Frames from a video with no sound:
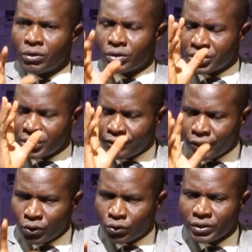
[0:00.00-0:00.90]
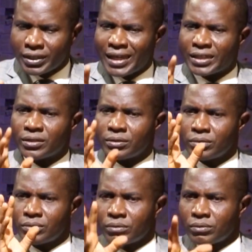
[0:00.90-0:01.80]
or she follows that
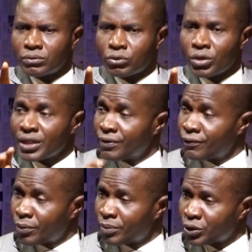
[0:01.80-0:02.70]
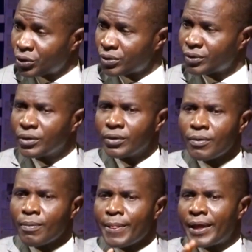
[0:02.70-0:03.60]
wrong information.
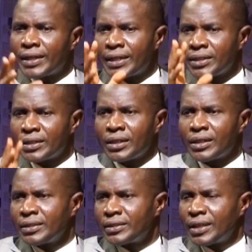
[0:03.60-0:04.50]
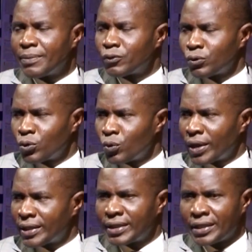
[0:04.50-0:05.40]
And then it leads them to
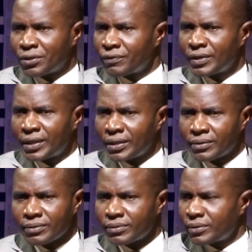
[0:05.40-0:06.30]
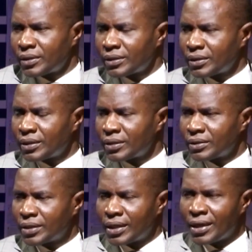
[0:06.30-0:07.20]
nowhere. At the end of the day,
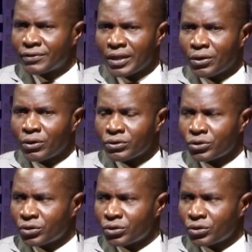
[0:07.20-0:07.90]
their lives are cut